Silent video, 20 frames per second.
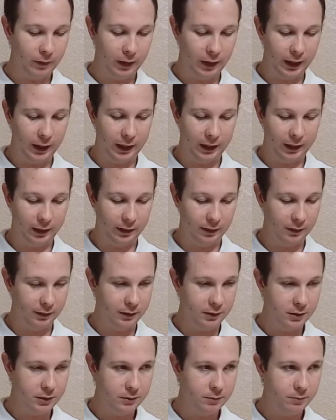and
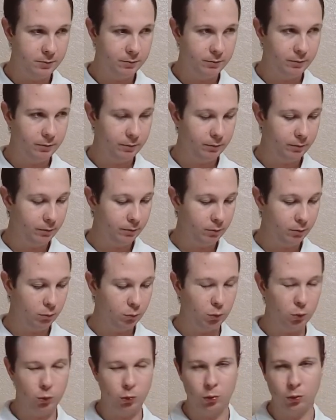
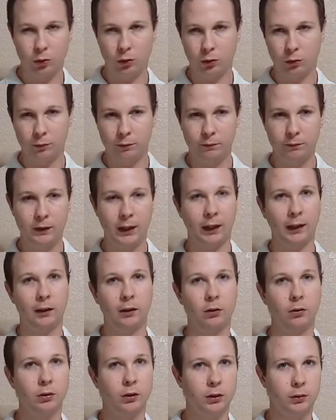more
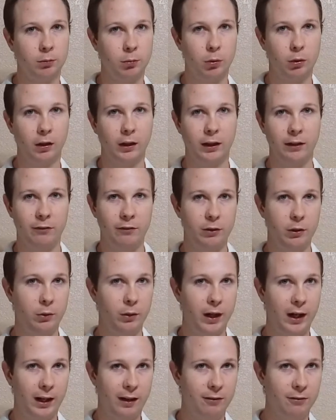technical support if you
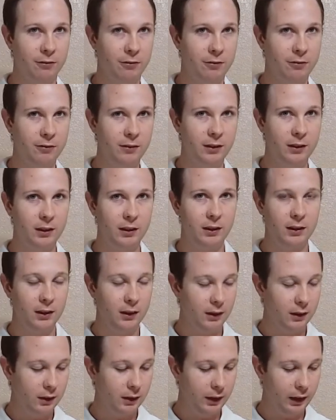have
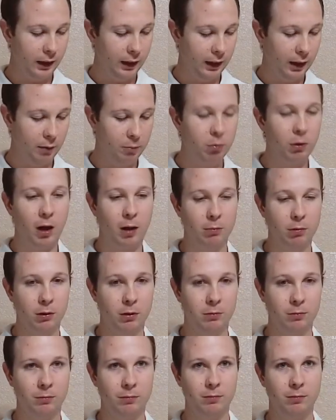a
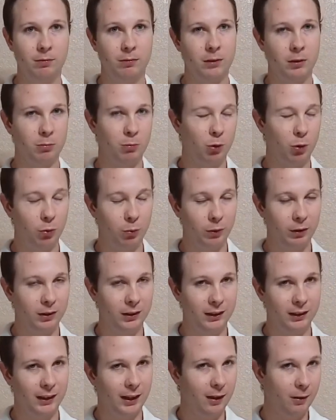problem. They're more
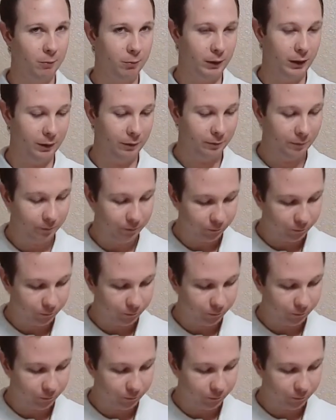willing to help you.